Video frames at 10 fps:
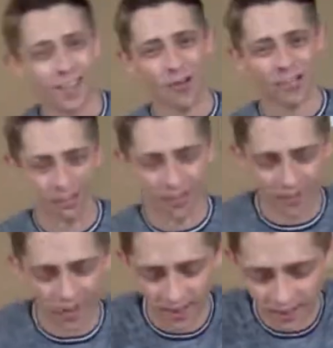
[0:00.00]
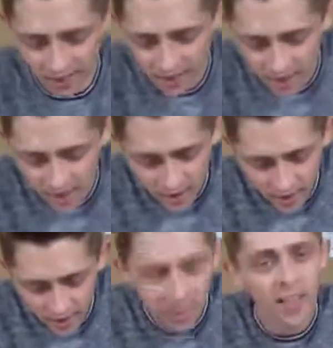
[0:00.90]
on everything?
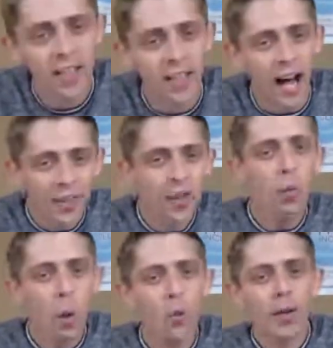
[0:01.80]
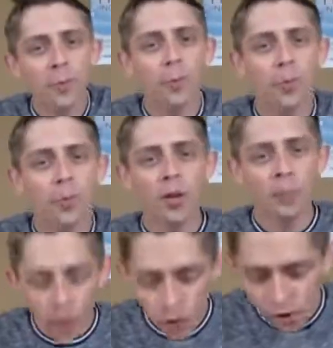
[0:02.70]
I think what would
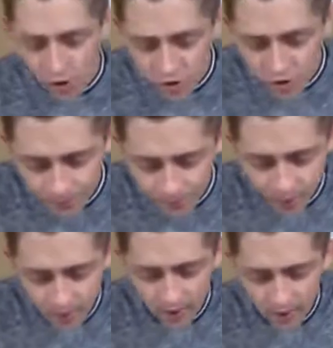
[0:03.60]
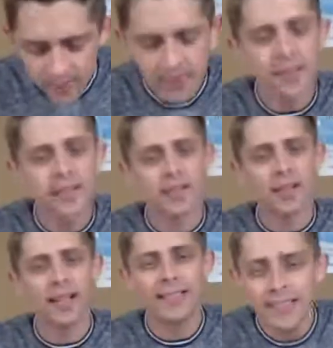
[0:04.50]
emerge is
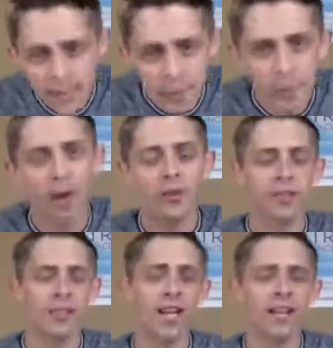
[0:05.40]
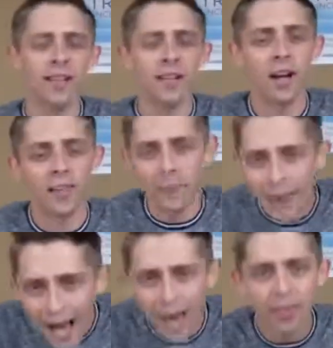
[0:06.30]
a deep understanding of
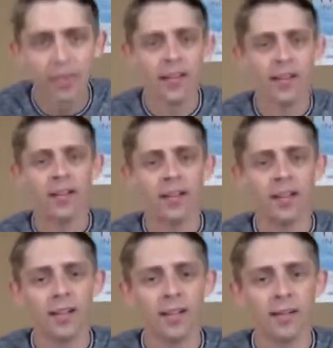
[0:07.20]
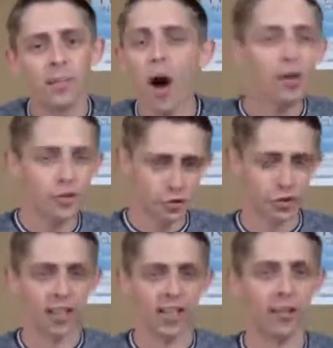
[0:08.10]
empathic
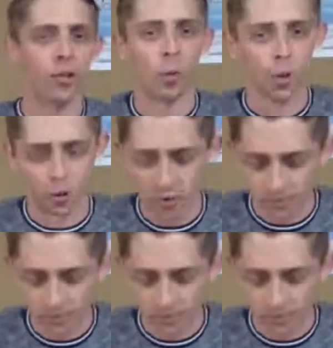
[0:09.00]
posturing in the world.